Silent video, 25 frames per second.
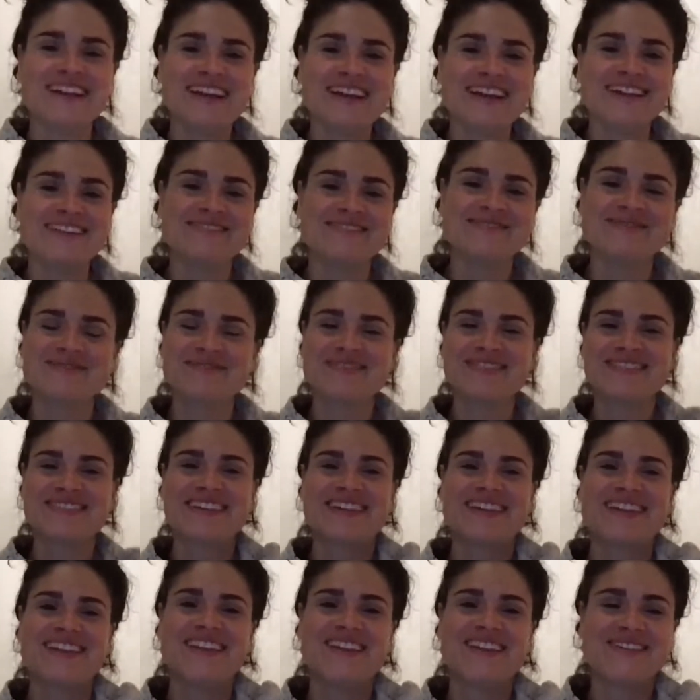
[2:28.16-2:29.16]
Elaine.
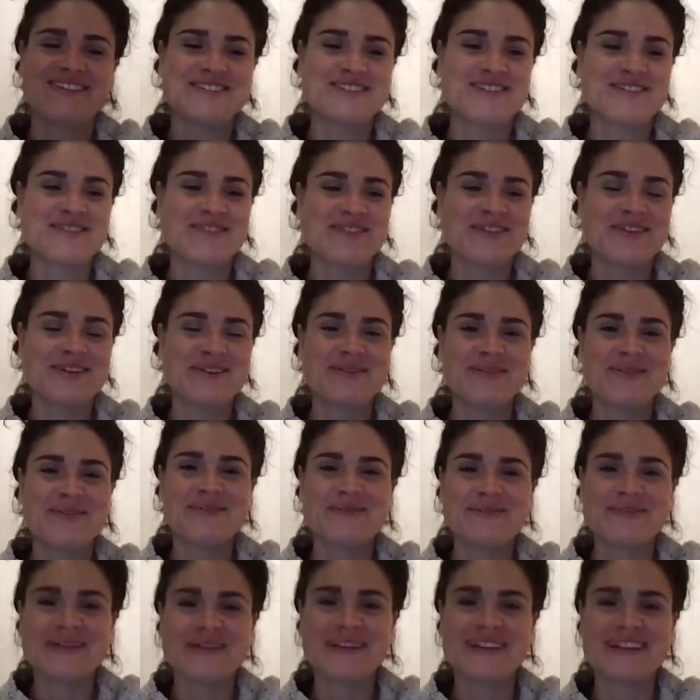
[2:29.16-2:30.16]
That was a very
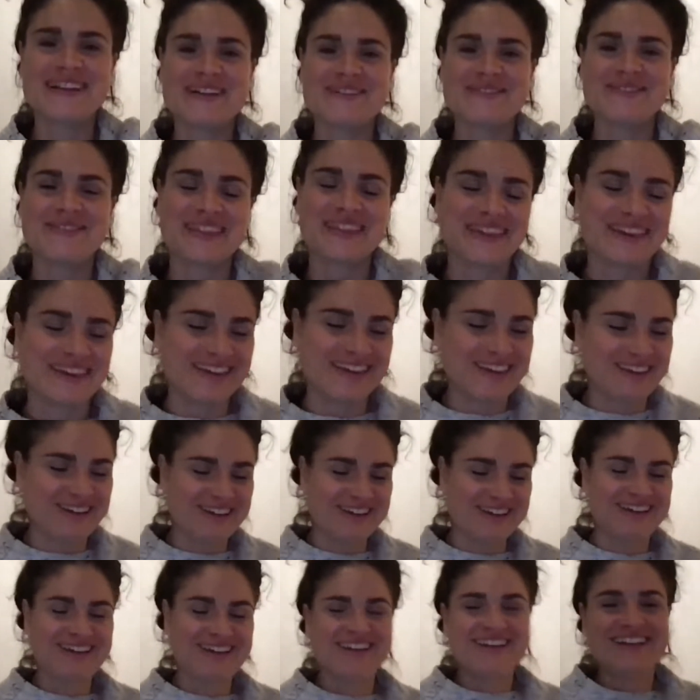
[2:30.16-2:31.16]
warm welcome. Thank
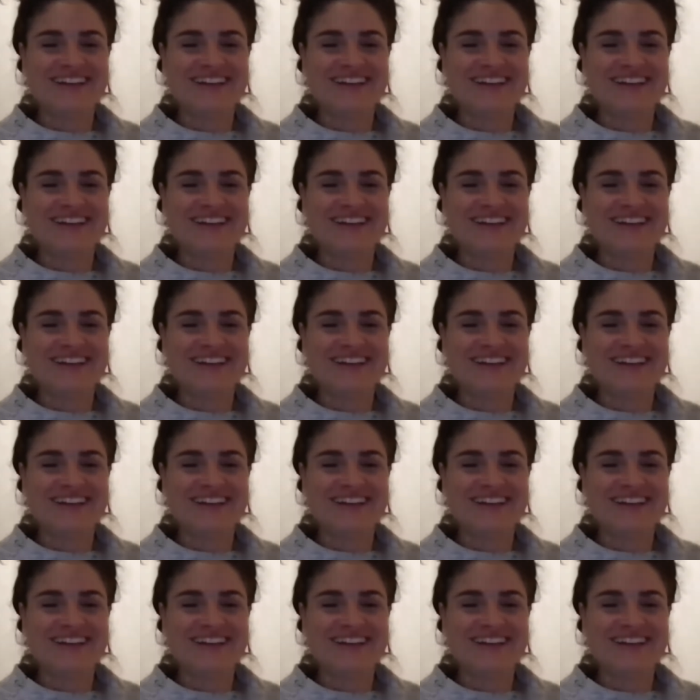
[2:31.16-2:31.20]
you.